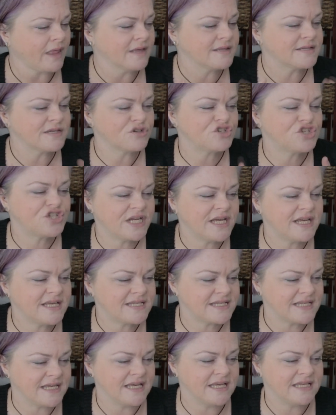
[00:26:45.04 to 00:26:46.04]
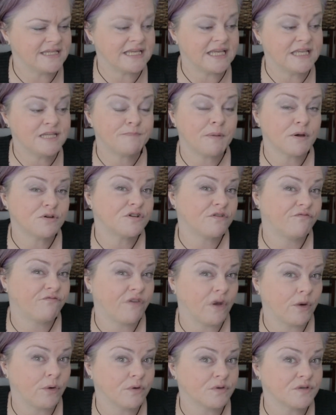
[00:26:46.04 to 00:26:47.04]
So she sees he's posted
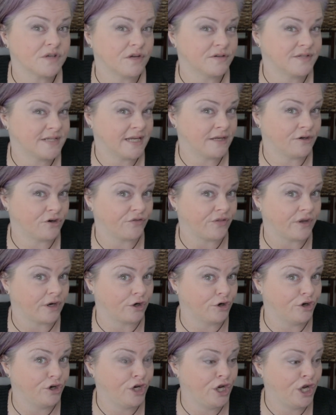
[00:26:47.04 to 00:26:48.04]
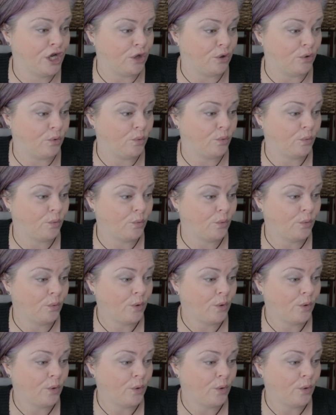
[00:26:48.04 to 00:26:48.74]
photos on Tinder that are new.